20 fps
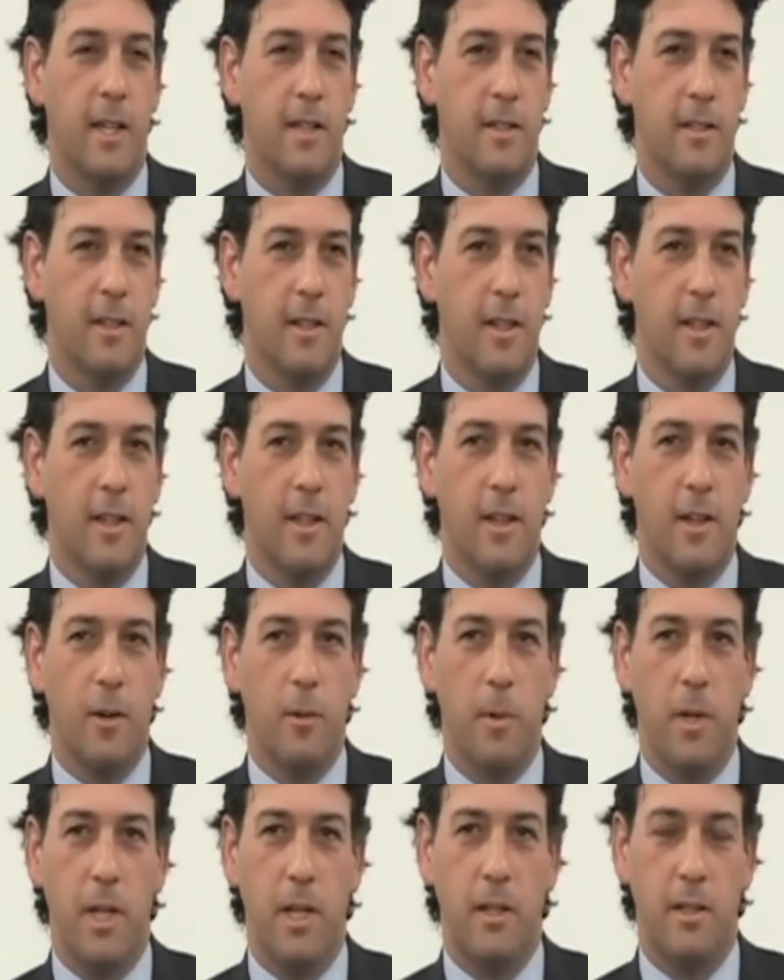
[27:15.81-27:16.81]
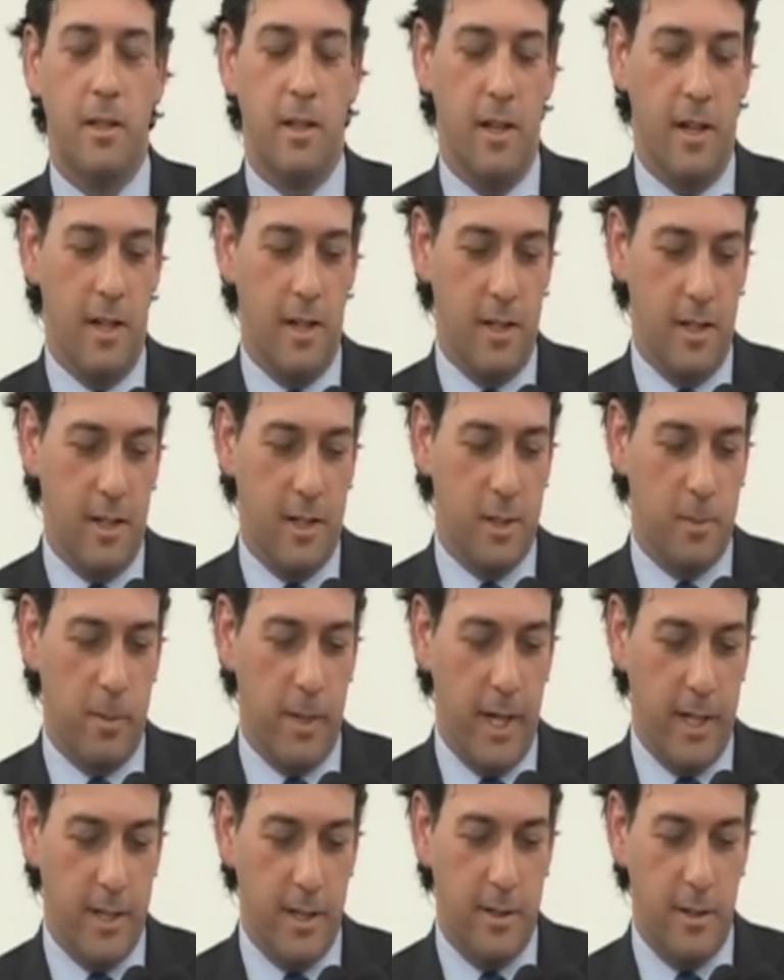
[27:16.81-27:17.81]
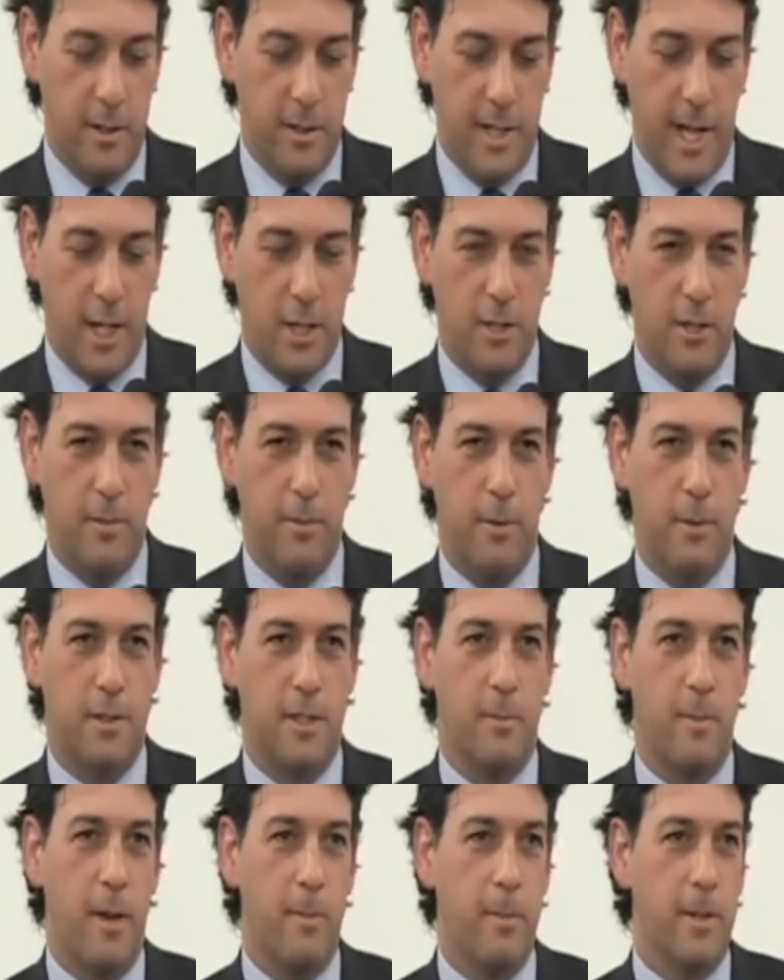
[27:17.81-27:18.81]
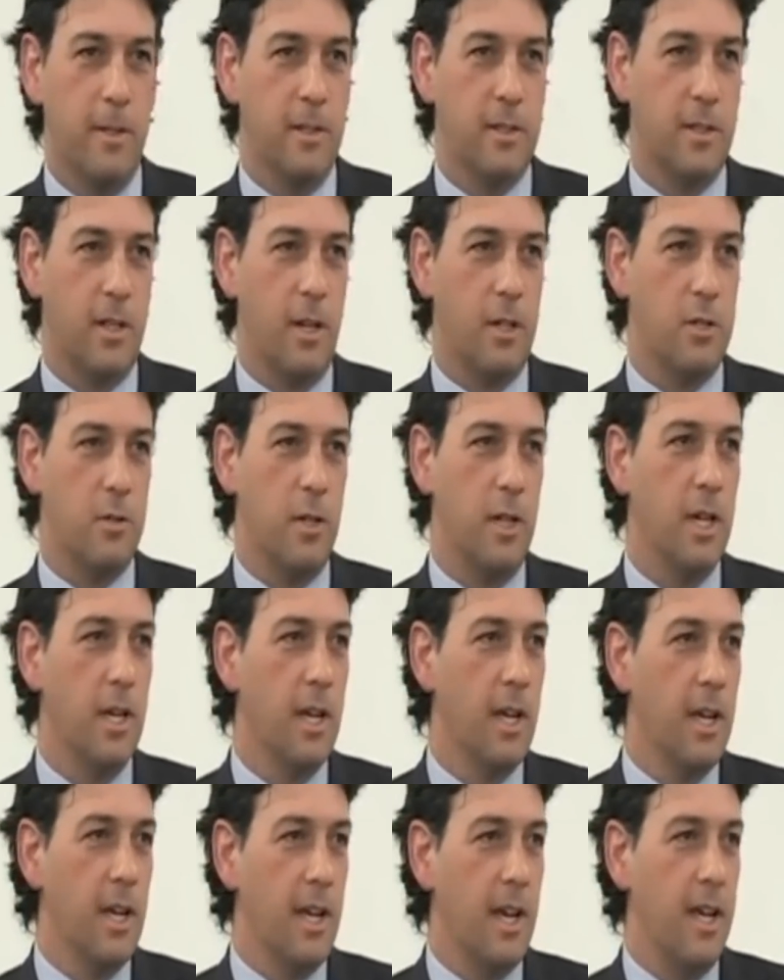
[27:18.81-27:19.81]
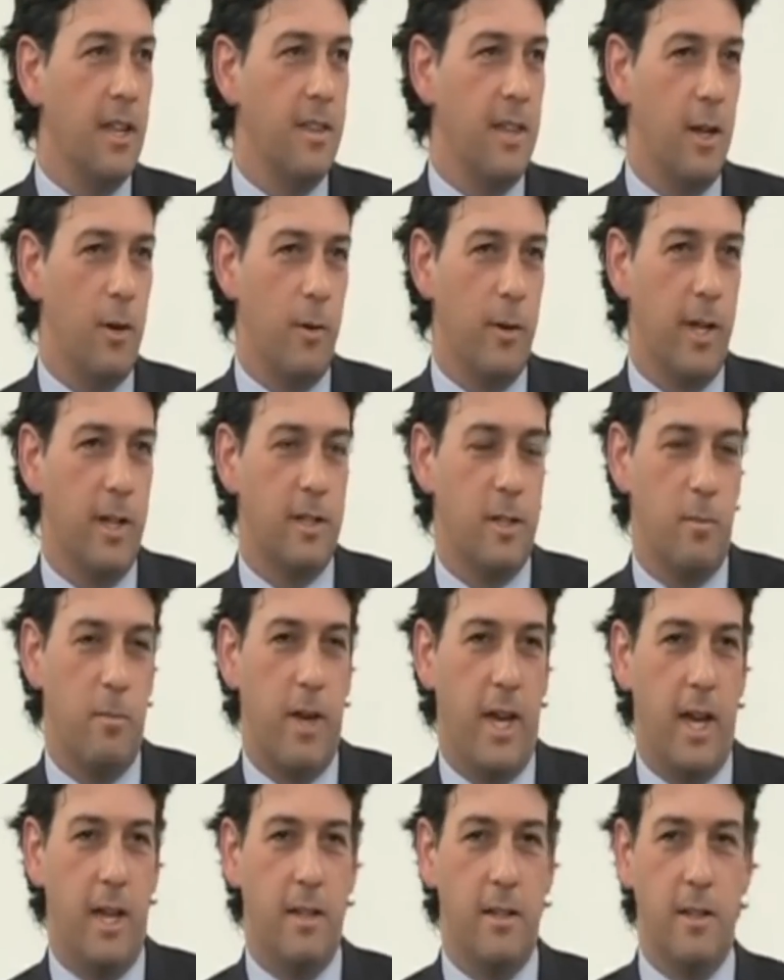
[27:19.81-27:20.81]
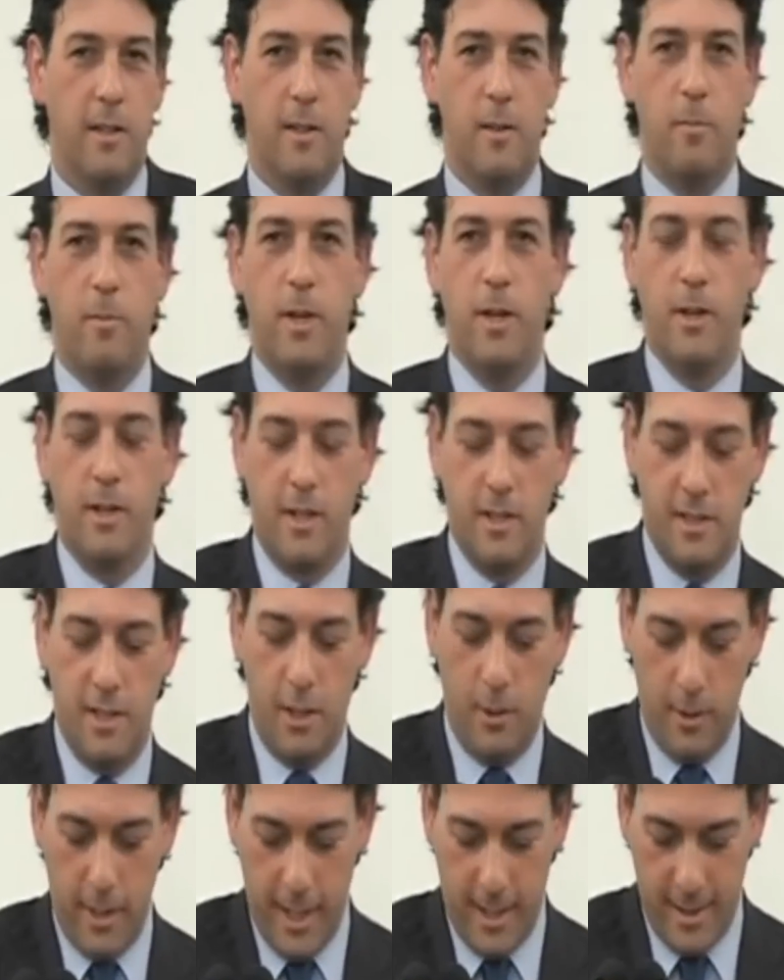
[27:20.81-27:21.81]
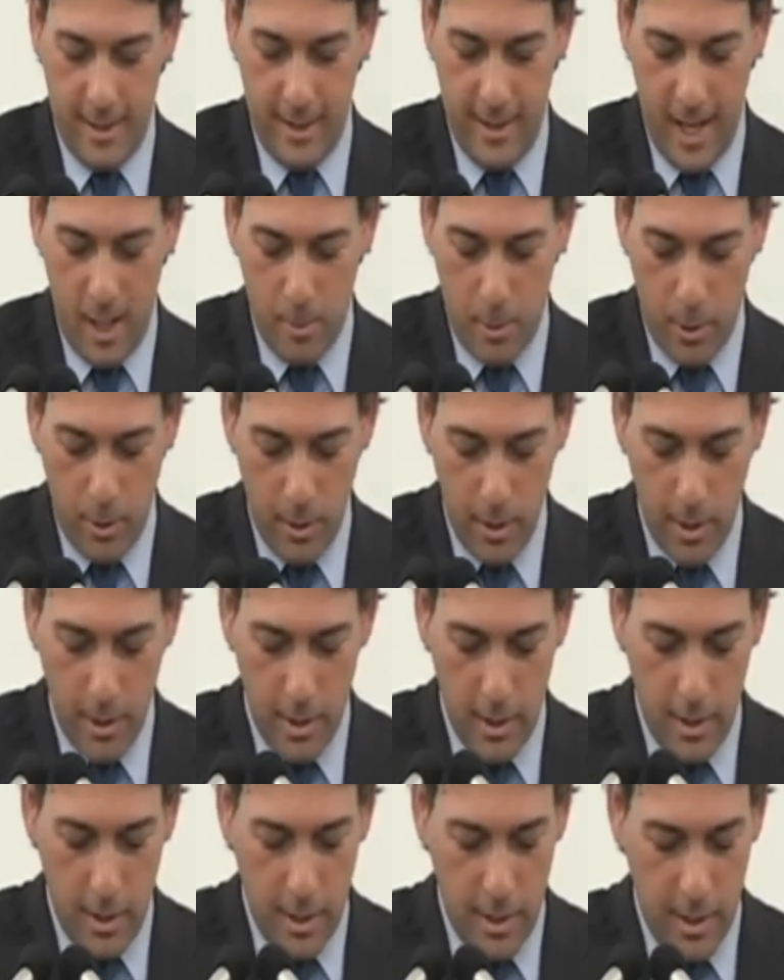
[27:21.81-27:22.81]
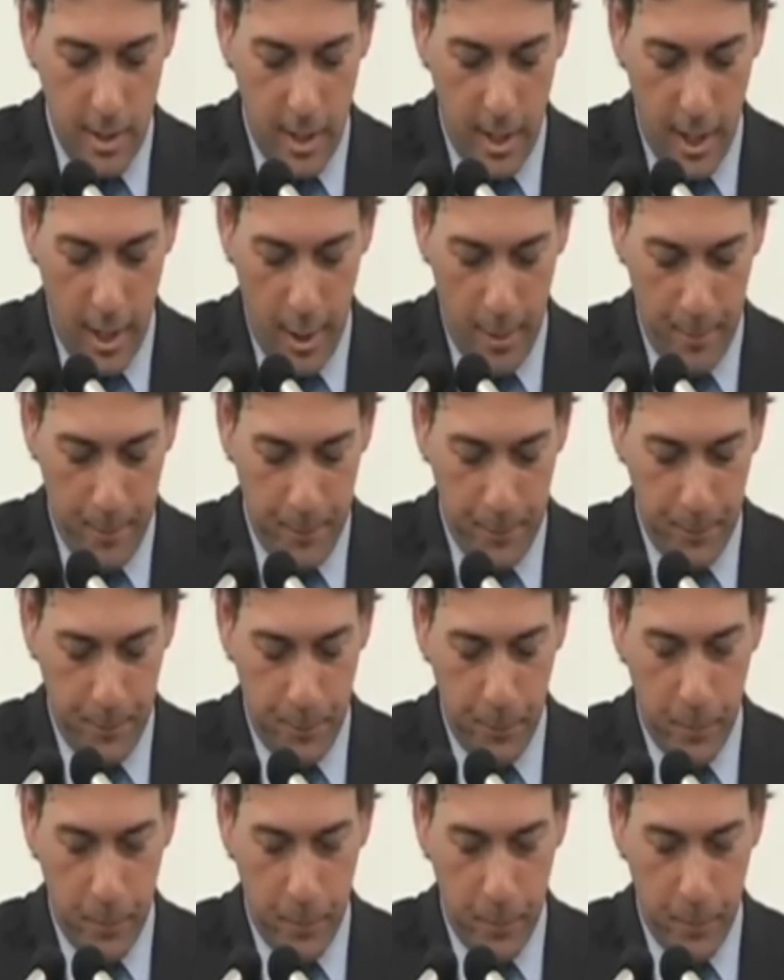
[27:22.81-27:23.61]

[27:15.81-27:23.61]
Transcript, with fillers: And we uh, explained that there's actually First Amendment in this country, and they don't get to ban the beer because they don't like the label. Um,